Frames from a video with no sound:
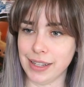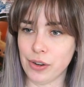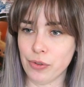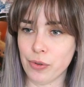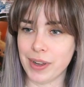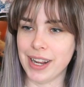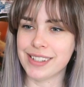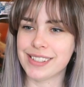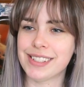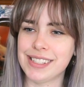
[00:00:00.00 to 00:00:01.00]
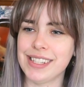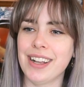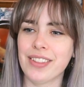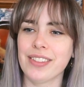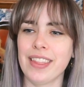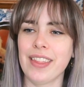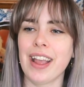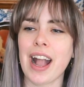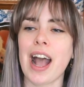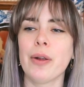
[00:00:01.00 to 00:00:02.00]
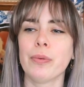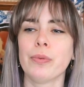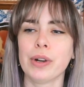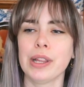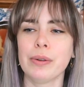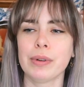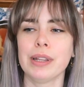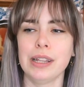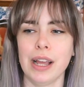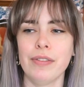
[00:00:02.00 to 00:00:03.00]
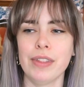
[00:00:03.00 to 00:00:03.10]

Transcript: I don't know what else to say other than like I really, really love